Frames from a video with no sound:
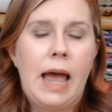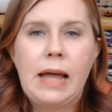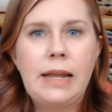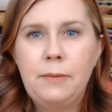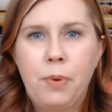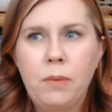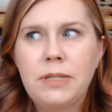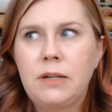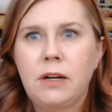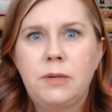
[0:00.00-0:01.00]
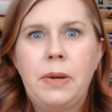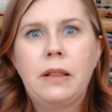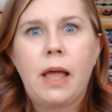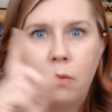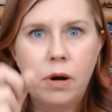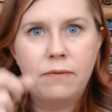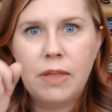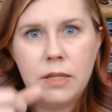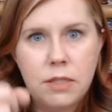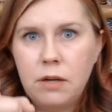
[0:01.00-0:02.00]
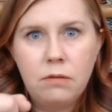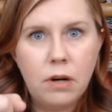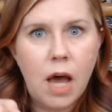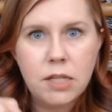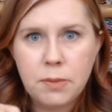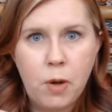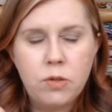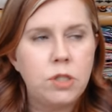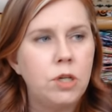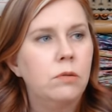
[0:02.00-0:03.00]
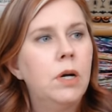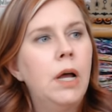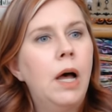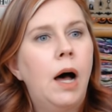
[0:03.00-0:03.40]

and he promised not to be like one of these, you're not supposed to.